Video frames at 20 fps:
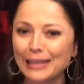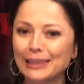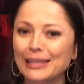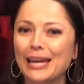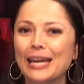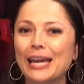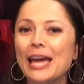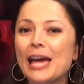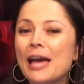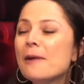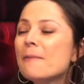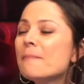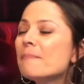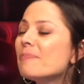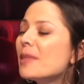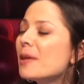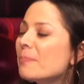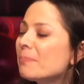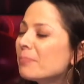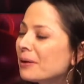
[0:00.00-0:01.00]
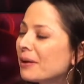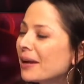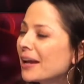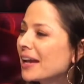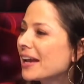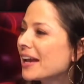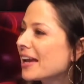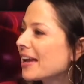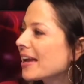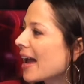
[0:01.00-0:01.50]
Like, but
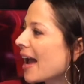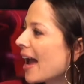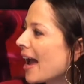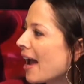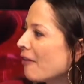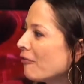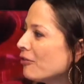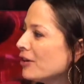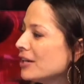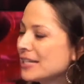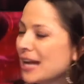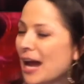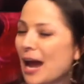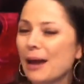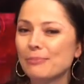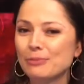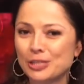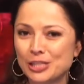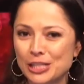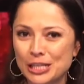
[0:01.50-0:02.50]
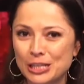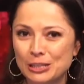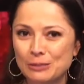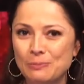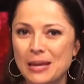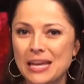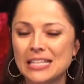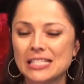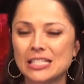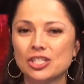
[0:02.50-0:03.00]
every time she
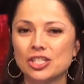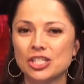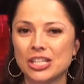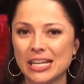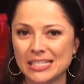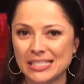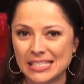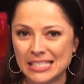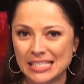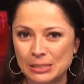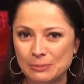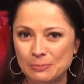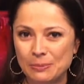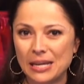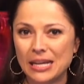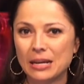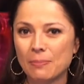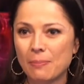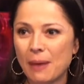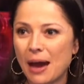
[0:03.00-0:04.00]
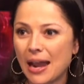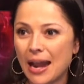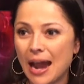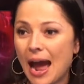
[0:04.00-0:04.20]
speaks and she has to speak about it,